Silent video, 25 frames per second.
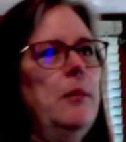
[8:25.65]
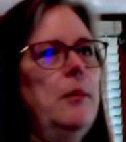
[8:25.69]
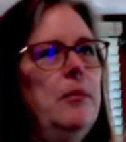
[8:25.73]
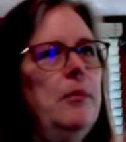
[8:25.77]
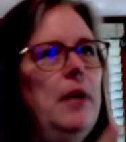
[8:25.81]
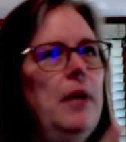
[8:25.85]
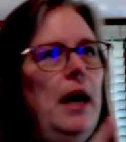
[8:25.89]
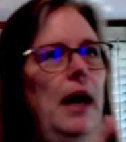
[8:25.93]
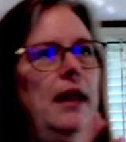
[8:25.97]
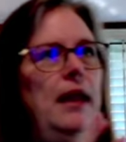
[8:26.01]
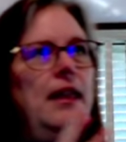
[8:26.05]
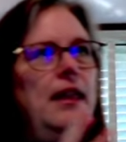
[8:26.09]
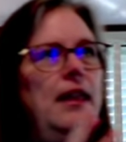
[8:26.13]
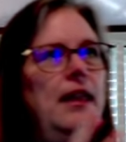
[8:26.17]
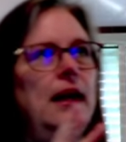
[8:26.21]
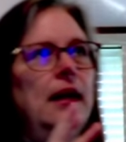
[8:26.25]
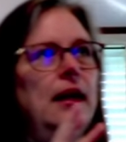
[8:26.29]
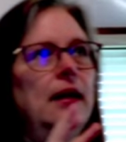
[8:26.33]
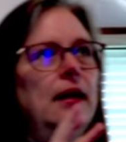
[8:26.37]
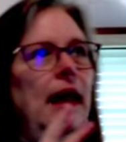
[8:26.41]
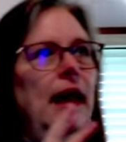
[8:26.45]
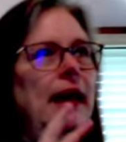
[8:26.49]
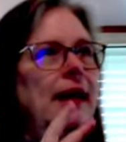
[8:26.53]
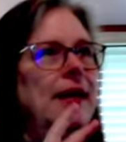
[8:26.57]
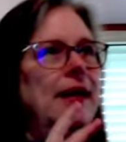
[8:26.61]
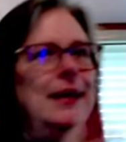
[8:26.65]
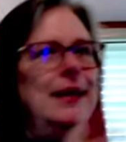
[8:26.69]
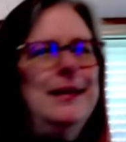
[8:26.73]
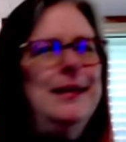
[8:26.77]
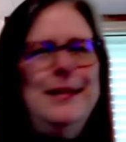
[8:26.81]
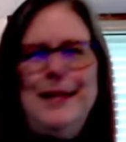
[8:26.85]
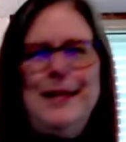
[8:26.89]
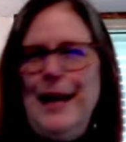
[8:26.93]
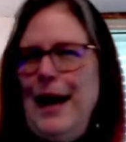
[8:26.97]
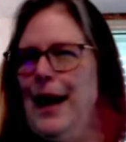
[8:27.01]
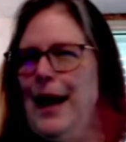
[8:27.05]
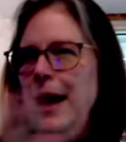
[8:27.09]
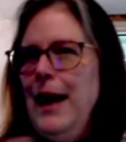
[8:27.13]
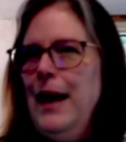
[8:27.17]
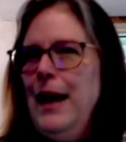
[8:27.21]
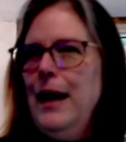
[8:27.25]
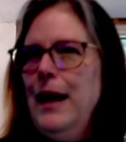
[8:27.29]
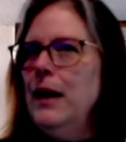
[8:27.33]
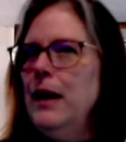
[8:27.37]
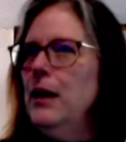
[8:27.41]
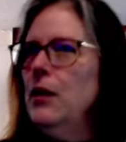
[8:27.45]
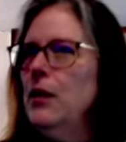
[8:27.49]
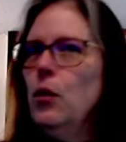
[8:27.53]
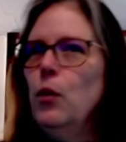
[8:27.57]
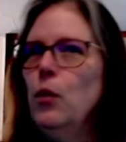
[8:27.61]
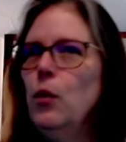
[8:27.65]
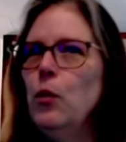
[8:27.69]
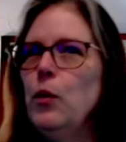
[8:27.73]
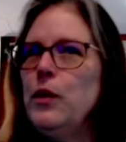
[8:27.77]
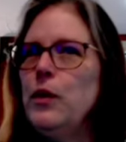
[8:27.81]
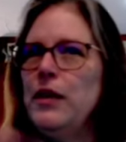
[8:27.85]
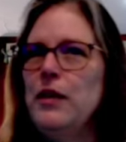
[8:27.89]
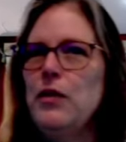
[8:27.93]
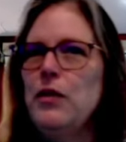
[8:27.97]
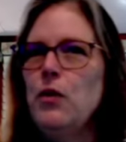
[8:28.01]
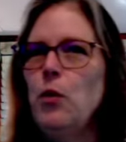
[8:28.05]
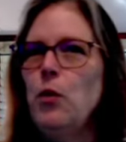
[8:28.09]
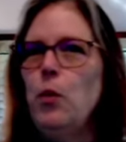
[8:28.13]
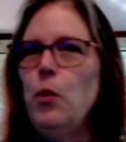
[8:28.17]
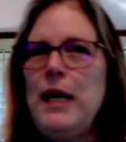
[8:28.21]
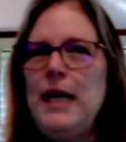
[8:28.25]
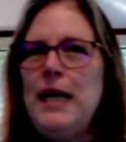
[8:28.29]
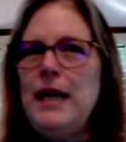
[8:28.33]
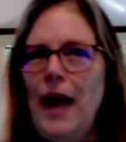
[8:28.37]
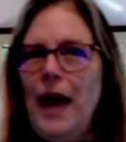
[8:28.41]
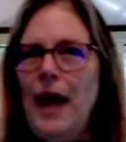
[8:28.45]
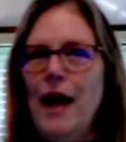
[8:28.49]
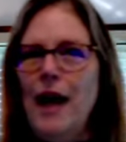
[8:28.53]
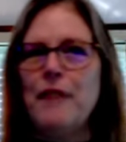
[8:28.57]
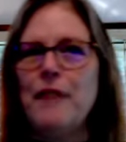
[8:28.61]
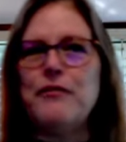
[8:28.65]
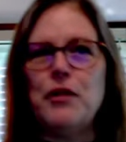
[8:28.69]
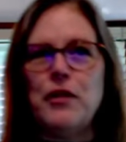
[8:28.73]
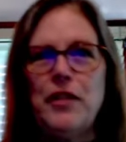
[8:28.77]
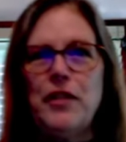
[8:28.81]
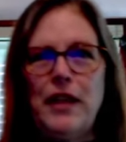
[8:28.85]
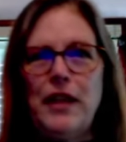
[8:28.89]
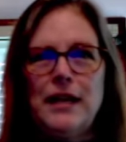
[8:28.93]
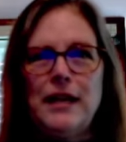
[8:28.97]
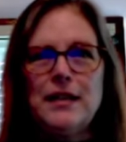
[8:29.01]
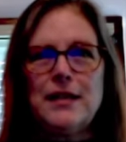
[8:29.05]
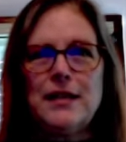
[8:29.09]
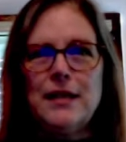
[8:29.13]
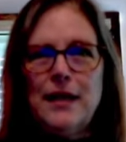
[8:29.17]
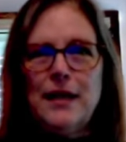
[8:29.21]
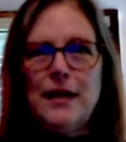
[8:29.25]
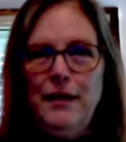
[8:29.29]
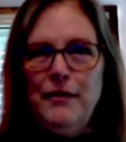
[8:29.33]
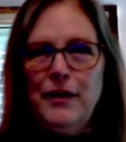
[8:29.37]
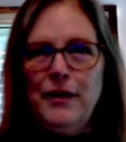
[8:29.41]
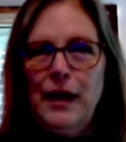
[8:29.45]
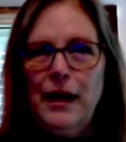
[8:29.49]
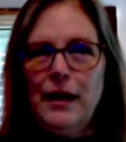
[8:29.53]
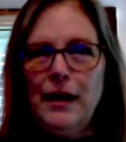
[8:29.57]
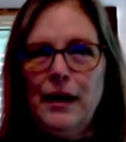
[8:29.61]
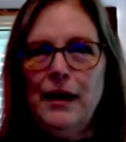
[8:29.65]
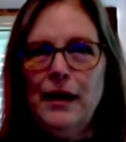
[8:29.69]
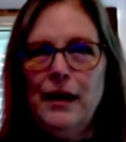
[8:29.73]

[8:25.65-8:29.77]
I think like the day or within the week after Thanksgiving,